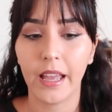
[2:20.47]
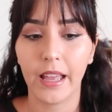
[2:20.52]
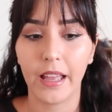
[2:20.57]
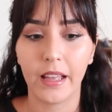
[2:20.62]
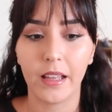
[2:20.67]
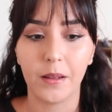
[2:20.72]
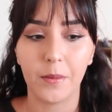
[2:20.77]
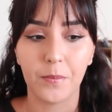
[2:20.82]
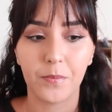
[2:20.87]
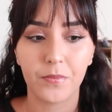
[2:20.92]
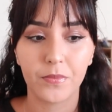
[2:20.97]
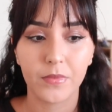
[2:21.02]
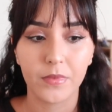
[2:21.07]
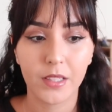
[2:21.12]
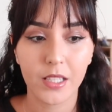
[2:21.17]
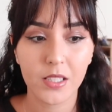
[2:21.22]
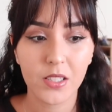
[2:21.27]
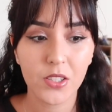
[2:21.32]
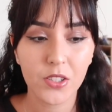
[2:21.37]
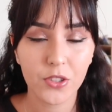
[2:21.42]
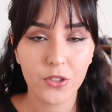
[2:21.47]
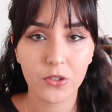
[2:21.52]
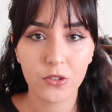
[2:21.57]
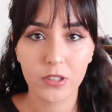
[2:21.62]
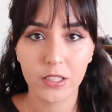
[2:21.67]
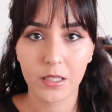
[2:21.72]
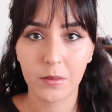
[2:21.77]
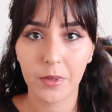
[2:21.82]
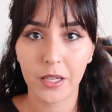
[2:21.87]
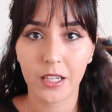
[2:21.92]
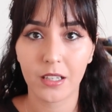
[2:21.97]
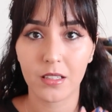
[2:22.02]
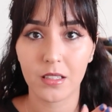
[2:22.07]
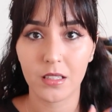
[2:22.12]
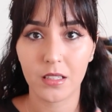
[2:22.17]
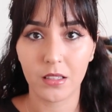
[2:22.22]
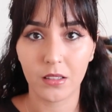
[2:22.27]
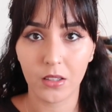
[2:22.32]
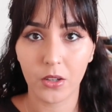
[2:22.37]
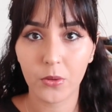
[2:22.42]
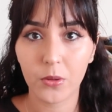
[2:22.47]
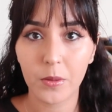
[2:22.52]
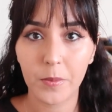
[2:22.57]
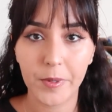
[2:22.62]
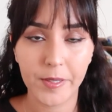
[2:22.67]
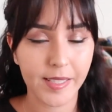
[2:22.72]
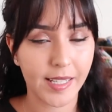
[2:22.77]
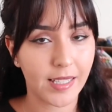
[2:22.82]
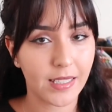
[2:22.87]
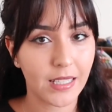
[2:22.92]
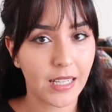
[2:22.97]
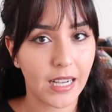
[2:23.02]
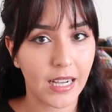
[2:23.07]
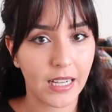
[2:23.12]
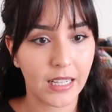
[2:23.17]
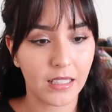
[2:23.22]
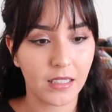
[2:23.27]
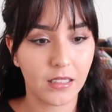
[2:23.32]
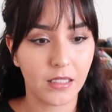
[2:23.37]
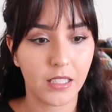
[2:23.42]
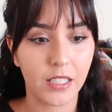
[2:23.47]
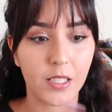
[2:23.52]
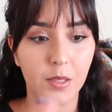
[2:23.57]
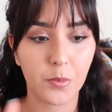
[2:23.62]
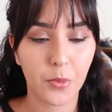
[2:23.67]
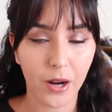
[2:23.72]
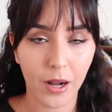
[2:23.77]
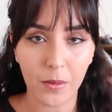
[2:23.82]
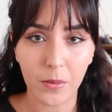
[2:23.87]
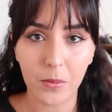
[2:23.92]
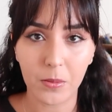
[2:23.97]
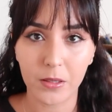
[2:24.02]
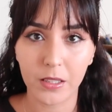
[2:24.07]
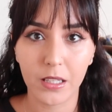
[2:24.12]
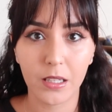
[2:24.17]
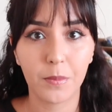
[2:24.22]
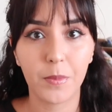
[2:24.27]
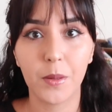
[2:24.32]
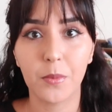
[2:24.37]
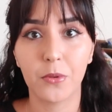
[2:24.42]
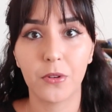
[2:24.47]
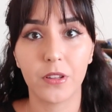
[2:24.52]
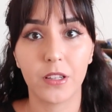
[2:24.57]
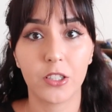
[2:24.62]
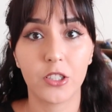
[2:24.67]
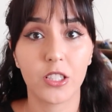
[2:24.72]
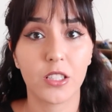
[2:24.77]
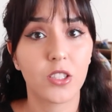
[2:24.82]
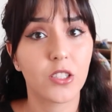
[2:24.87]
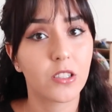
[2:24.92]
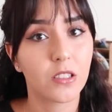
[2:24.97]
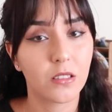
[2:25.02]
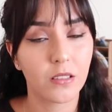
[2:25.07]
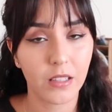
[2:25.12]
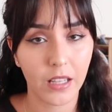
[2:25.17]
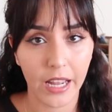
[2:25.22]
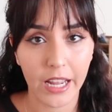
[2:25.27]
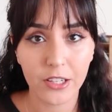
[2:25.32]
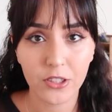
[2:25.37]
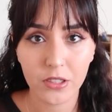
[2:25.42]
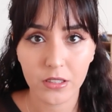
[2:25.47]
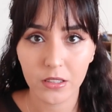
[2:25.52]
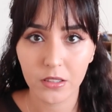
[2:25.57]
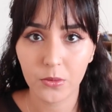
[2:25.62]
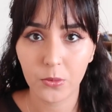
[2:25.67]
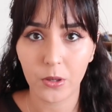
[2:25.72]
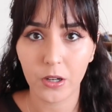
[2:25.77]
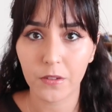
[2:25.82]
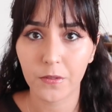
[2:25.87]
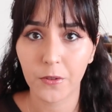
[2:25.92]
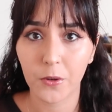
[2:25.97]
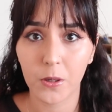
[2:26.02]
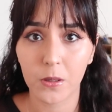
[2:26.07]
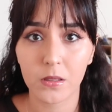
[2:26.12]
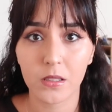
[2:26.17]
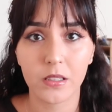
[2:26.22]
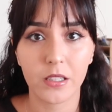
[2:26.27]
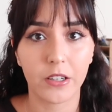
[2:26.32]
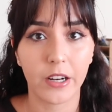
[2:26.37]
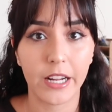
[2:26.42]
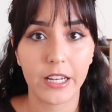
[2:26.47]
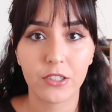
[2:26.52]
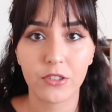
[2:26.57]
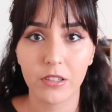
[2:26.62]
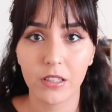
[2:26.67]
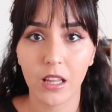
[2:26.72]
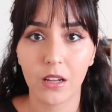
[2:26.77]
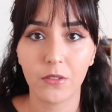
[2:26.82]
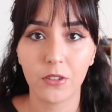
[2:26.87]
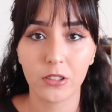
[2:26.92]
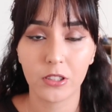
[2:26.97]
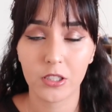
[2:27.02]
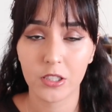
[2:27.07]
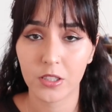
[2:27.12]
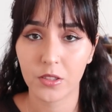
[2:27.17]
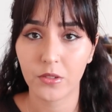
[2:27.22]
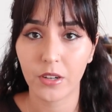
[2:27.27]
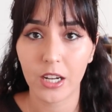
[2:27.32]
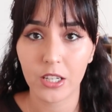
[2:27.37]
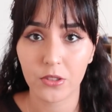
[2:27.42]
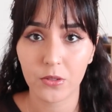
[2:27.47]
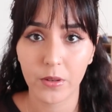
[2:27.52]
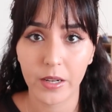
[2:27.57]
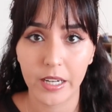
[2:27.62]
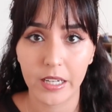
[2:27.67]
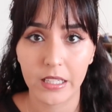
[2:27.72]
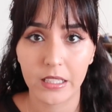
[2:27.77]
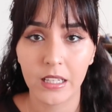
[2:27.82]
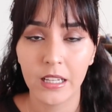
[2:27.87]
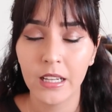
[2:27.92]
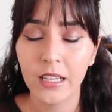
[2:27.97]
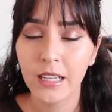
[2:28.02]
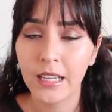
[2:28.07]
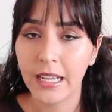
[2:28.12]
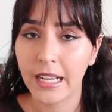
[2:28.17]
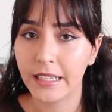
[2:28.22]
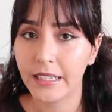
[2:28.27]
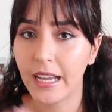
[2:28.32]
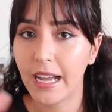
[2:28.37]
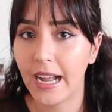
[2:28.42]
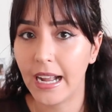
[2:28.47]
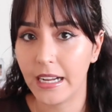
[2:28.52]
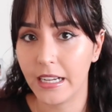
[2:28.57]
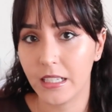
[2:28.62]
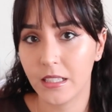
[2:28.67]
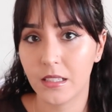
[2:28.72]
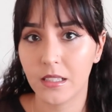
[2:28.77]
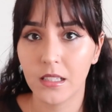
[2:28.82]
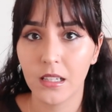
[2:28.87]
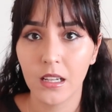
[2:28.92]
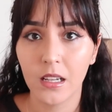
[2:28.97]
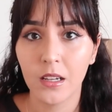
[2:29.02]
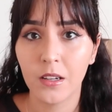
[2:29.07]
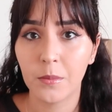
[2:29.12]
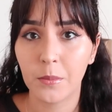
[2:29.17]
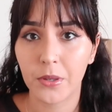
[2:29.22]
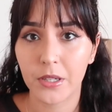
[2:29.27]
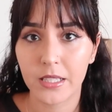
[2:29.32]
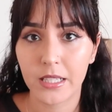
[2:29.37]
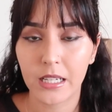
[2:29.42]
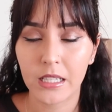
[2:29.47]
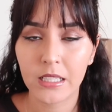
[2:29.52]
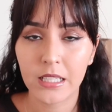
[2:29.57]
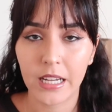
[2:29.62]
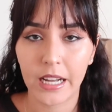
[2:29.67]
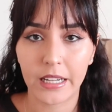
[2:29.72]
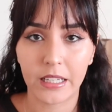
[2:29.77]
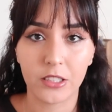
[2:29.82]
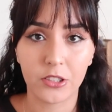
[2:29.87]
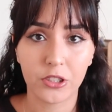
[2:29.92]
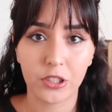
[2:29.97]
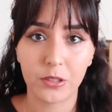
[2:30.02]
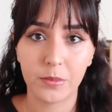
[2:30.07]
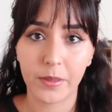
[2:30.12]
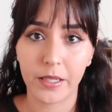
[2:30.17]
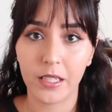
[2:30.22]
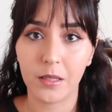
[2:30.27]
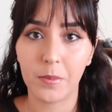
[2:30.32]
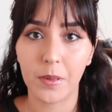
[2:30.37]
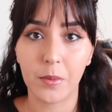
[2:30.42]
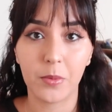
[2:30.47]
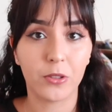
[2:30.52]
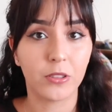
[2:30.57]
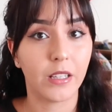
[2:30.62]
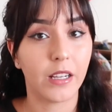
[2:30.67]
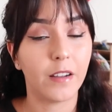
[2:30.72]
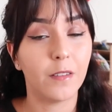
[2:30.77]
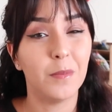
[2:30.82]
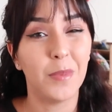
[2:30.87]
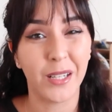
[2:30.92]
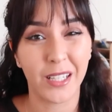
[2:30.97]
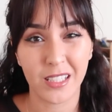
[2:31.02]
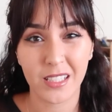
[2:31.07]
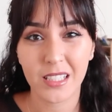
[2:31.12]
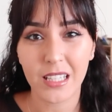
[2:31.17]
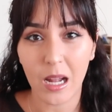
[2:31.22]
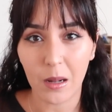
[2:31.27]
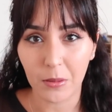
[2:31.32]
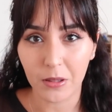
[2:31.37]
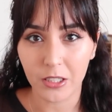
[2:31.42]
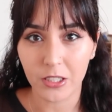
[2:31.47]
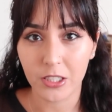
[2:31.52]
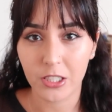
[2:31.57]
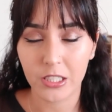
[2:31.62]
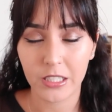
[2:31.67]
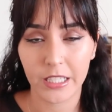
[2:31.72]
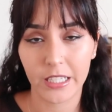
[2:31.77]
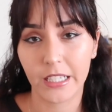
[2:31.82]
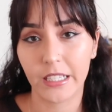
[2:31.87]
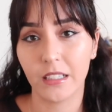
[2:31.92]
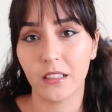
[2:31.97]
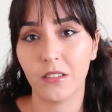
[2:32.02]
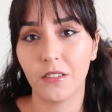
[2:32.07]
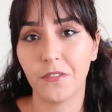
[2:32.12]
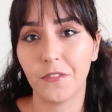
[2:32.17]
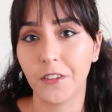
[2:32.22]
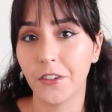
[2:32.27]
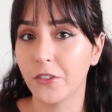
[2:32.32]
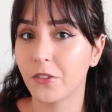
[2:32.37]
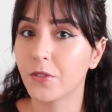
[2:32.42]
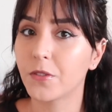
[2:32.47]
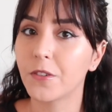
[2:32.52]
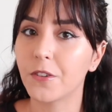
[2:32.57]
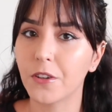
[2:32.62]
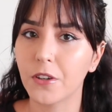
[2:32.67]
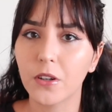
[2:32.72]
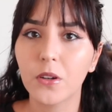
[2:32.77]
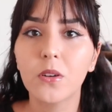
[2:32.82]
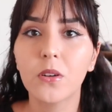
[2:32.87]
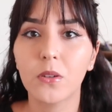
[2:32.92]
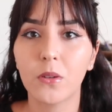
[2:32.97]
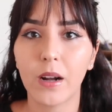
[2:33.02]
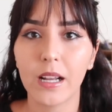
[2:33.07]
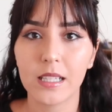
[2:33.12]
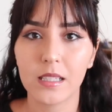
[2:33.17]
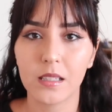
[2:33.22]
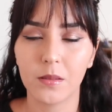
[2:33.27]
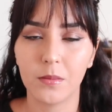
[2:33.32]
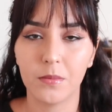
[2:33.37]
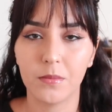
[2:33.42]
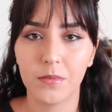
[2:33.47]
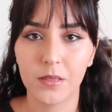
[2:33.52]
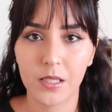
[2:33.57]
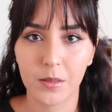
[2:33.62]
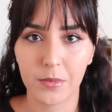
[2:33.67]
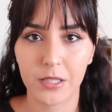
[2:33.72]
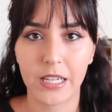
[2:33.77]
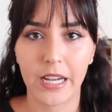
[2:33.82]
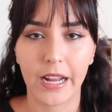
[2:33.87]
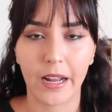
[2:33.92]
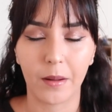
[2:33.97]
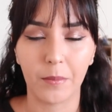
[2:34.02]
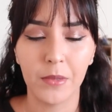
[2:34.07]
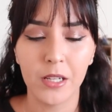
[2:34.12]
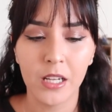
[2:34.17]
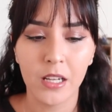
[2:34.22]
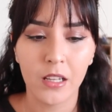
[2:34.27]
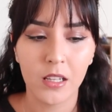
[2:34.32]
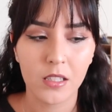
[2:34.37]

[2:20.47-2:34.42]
Um, this is usually because the lower percentile is probably people that are just entered the workforce, they're entry level, they are just graduated, and the highest percentile should be the people that have been established in the field for quite some, some time.